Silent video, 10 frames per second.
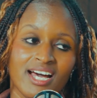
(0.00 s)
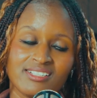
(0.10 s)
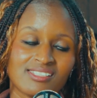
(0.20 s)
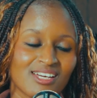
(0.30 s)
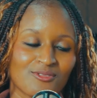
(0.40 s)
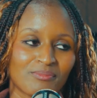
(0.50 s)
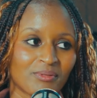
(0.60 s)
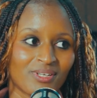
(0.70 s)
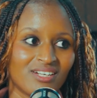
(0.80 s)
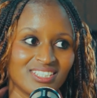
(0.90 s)
understand why
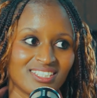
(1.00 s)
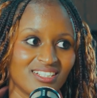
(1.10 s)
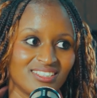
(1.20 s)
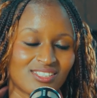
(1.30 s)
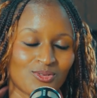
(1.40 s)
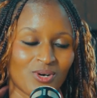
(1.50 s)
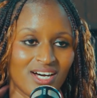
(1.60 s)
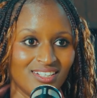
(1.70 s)
people haven't done it. What?